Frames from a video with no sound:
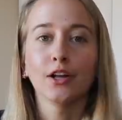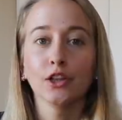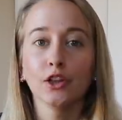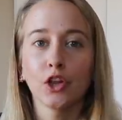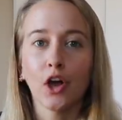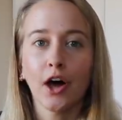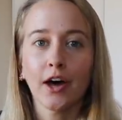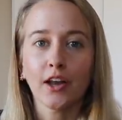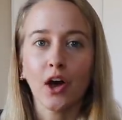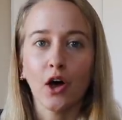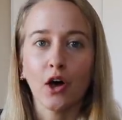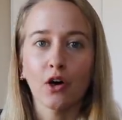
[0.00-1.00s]
A
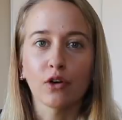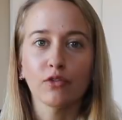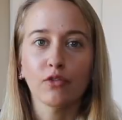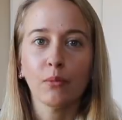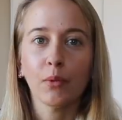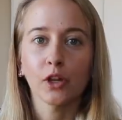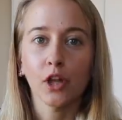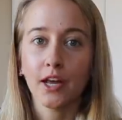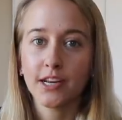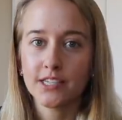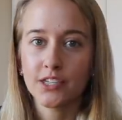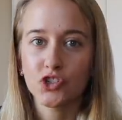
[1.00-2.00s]
lot of
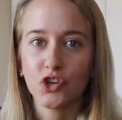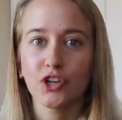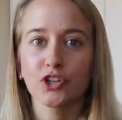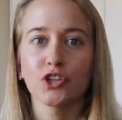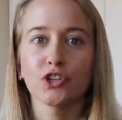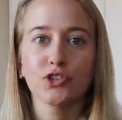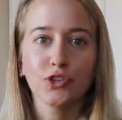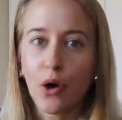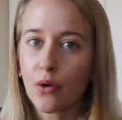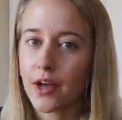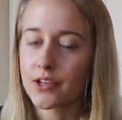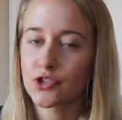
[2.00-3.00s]
Pilates instructors,
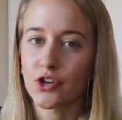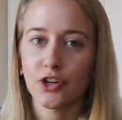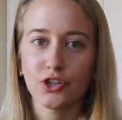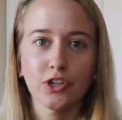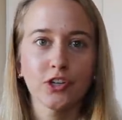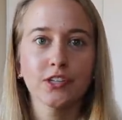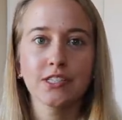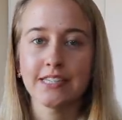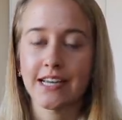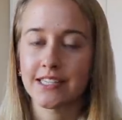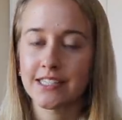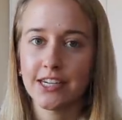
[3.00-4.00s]
yoga instructors,
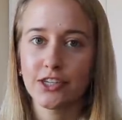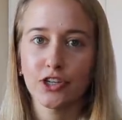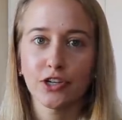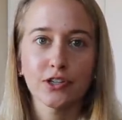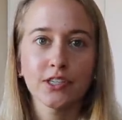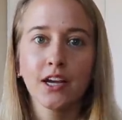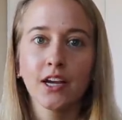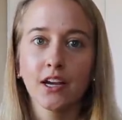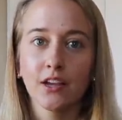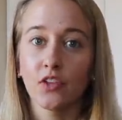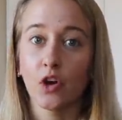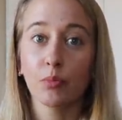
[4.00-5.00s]
dance teachers,
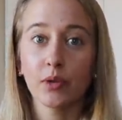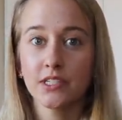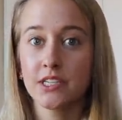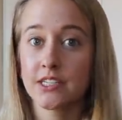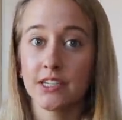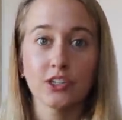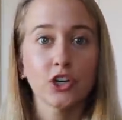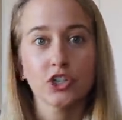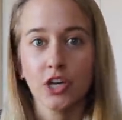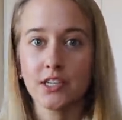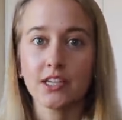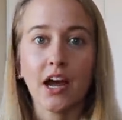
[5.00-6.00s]
their businesses are
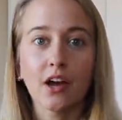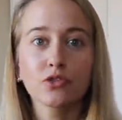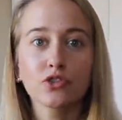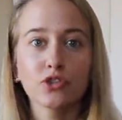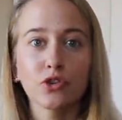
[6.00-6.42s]
shut down,